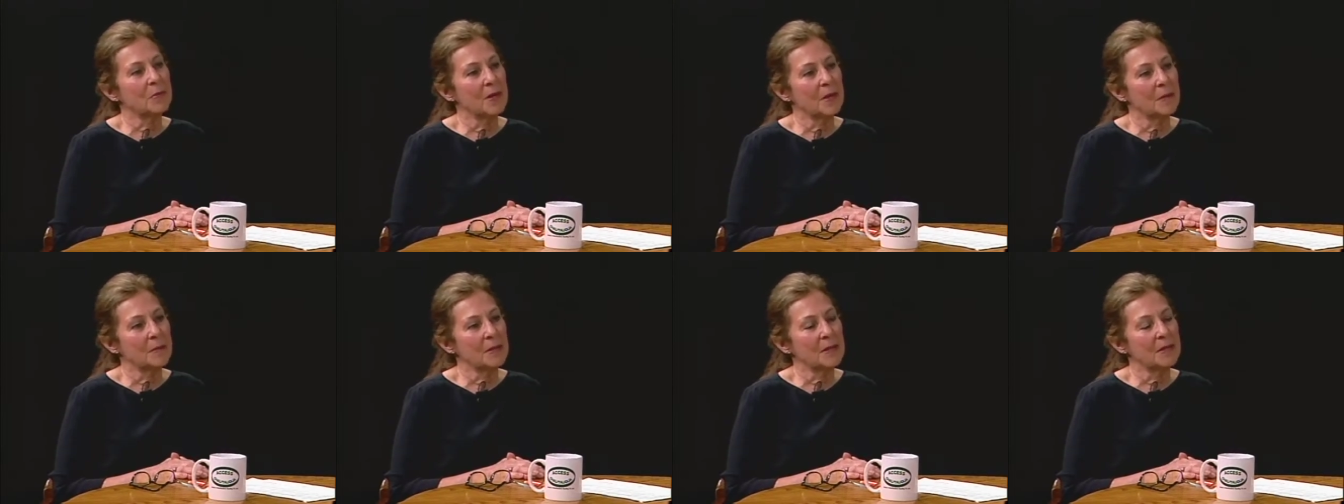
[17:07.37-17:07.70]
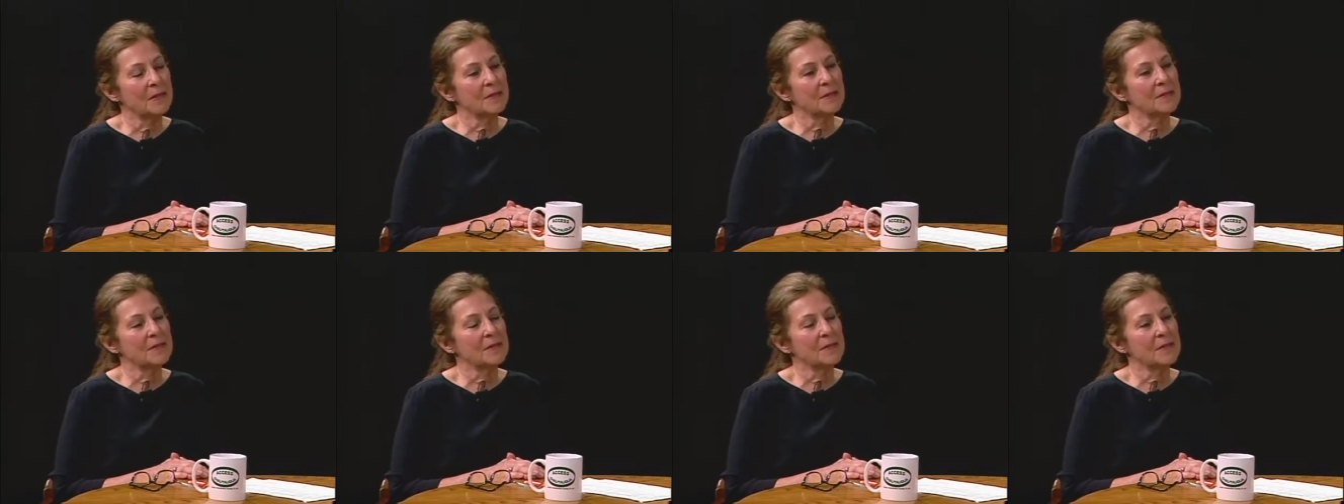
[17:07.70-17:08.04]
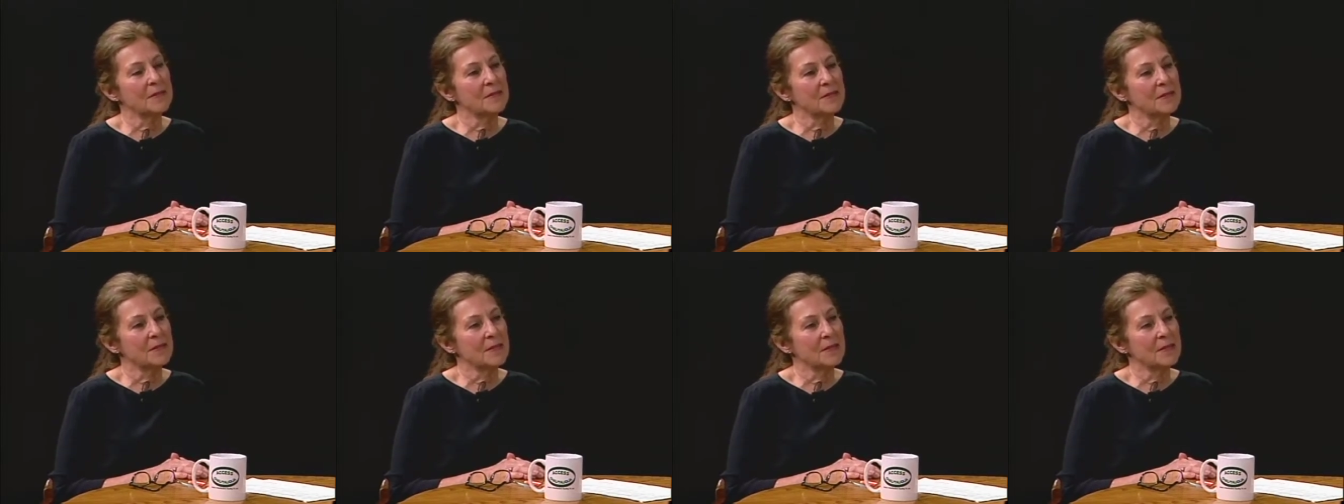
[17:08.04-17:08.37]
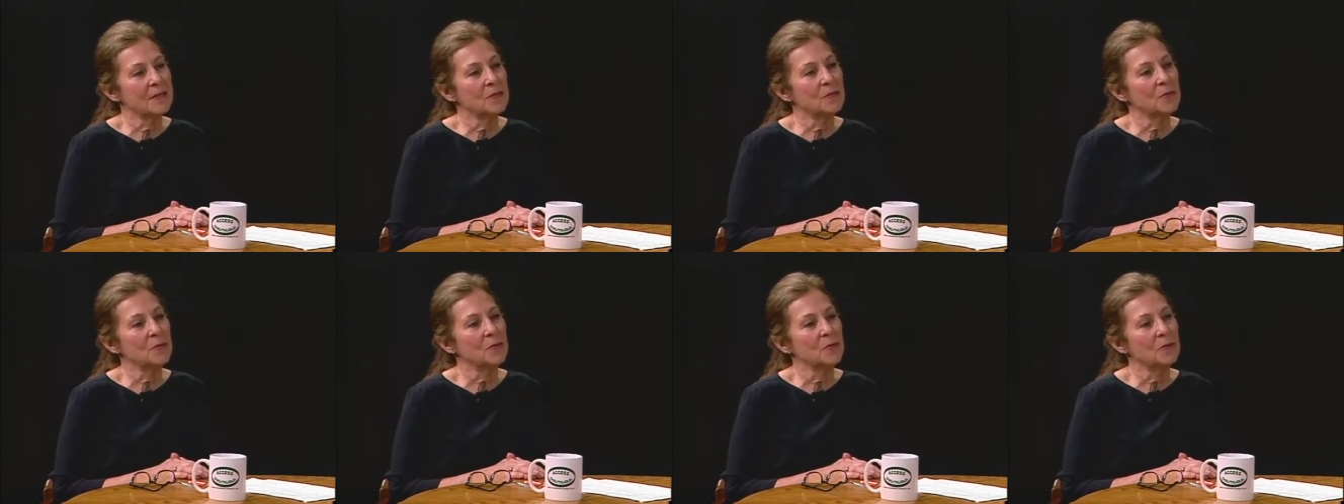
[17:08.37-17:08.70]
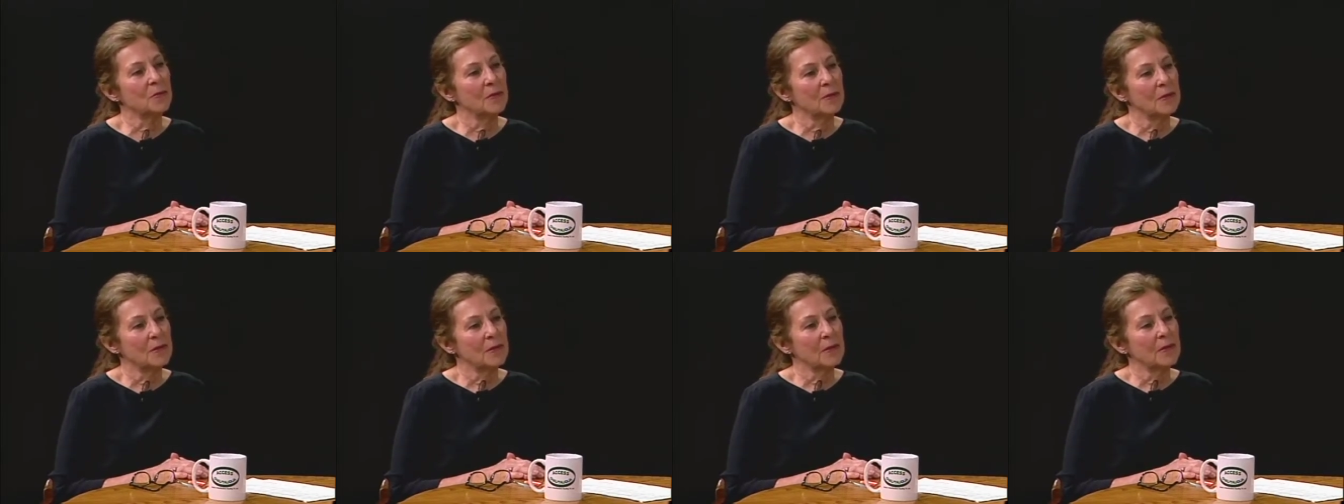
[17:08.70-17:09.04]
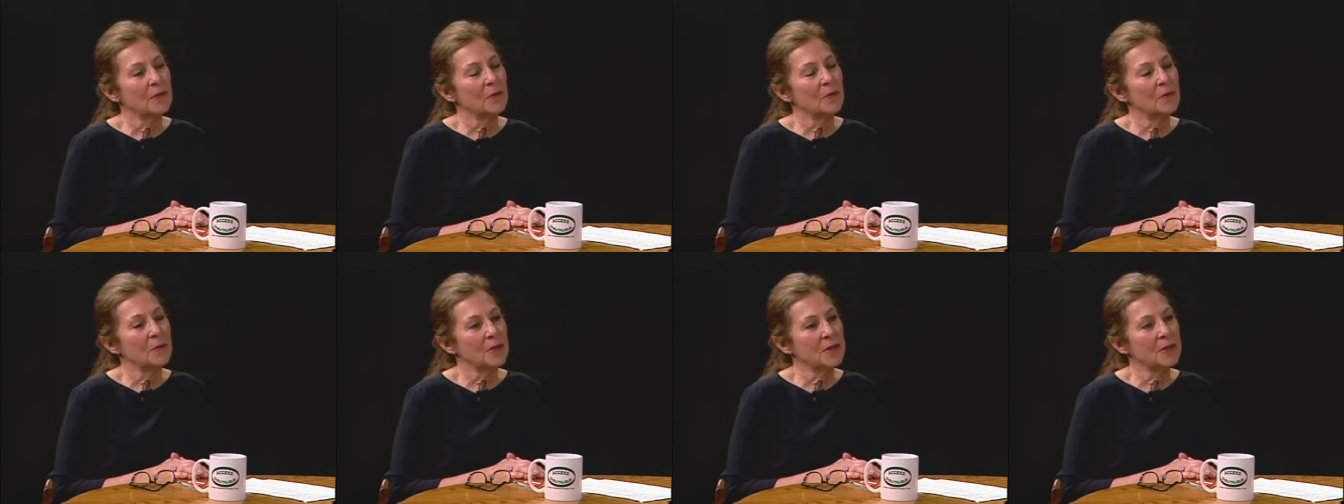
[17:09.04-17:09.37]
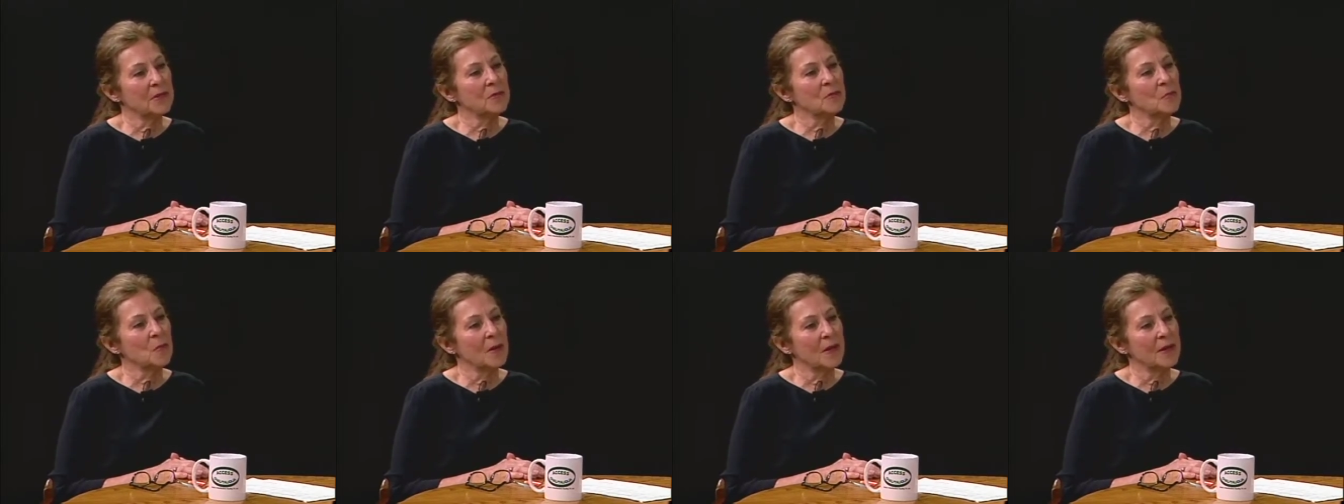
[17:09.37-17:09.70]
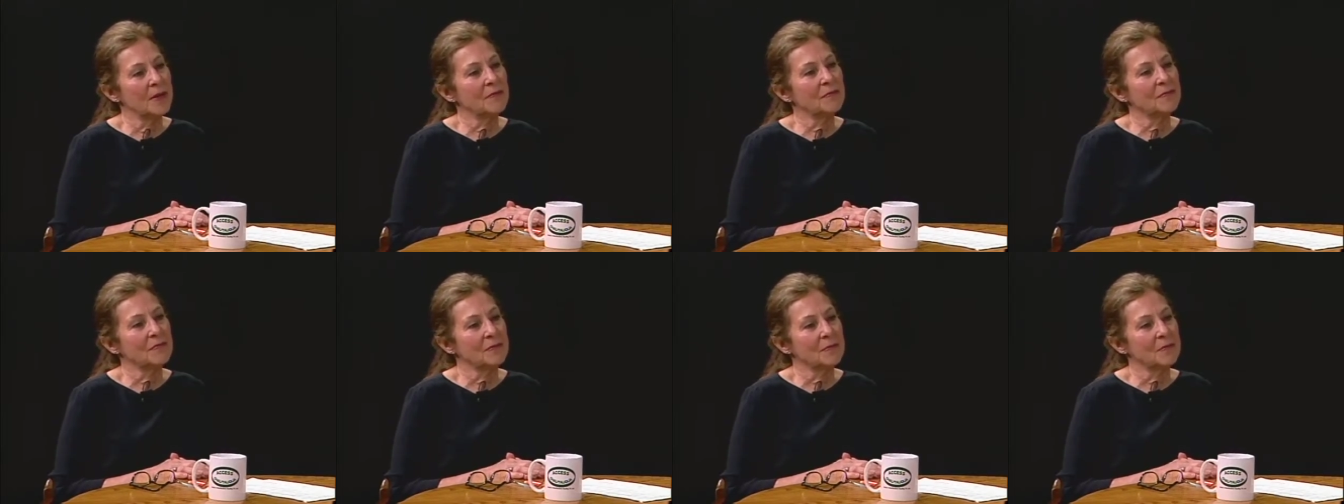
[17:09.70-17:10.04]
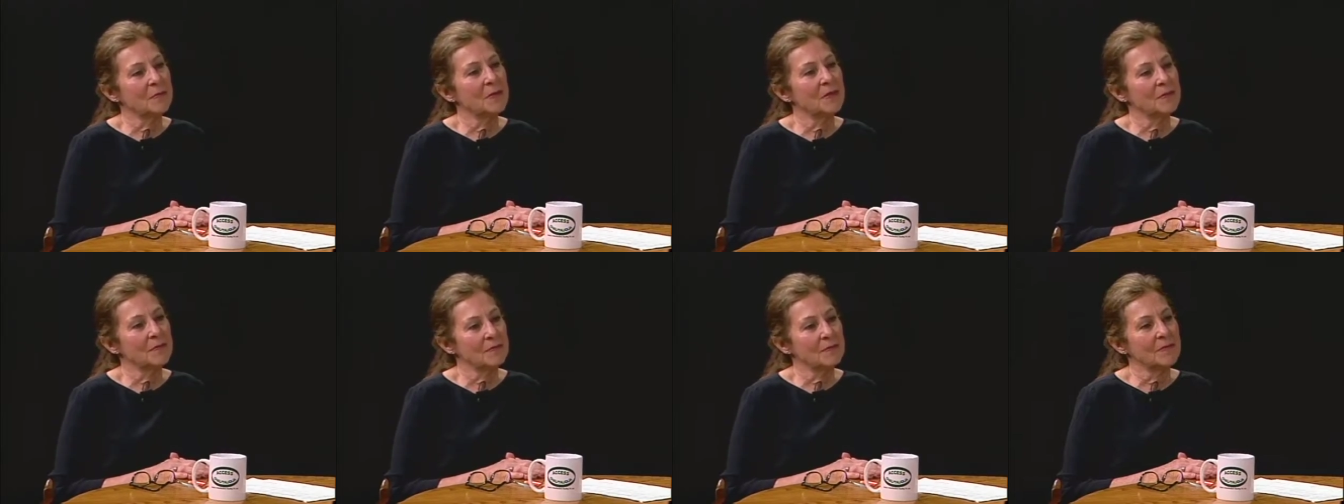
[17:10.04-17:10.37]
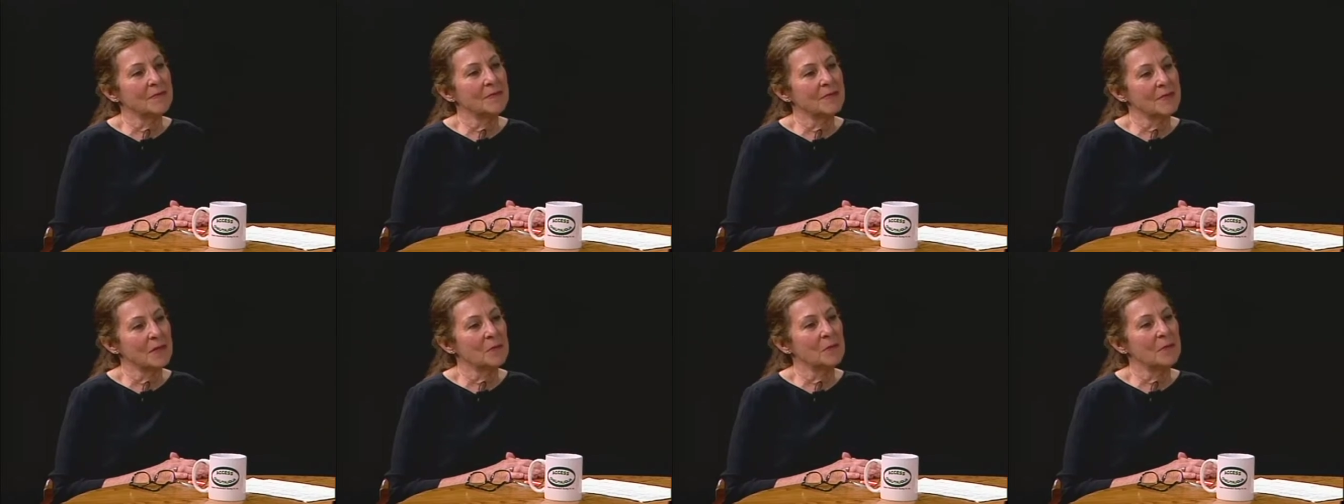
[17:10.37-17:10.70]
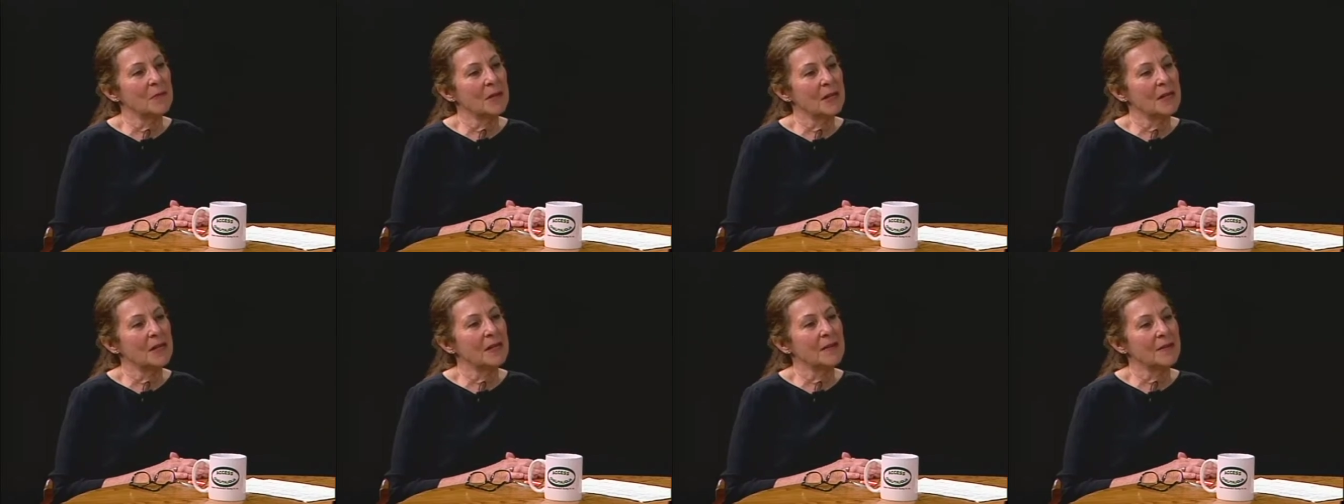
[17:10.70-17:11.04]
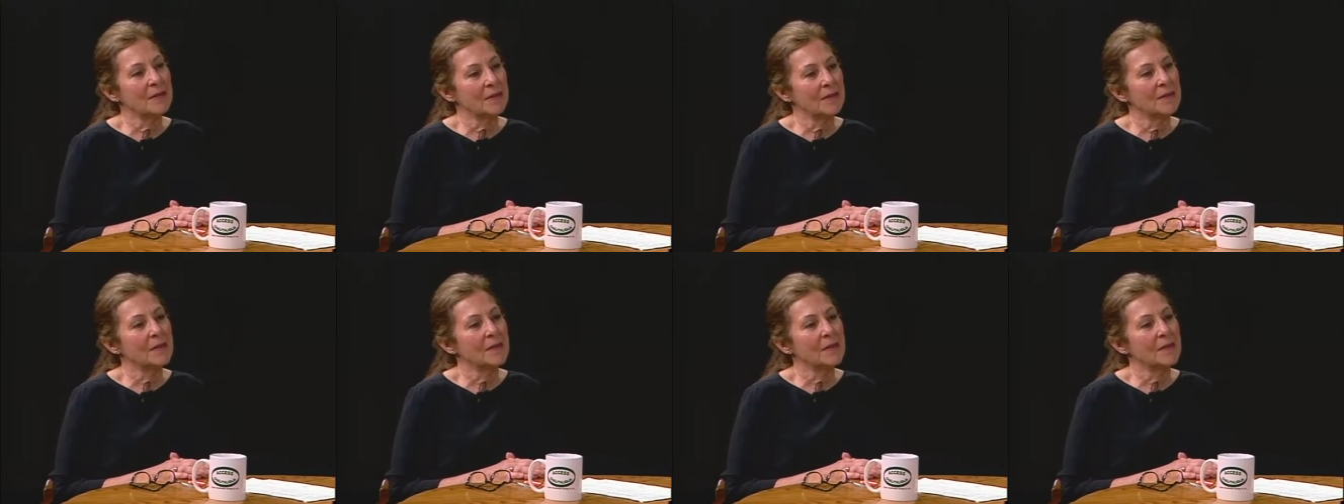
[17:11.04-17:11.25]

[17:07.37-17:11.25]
prominent citizen who, with his wife, had done Yeah, many Susie,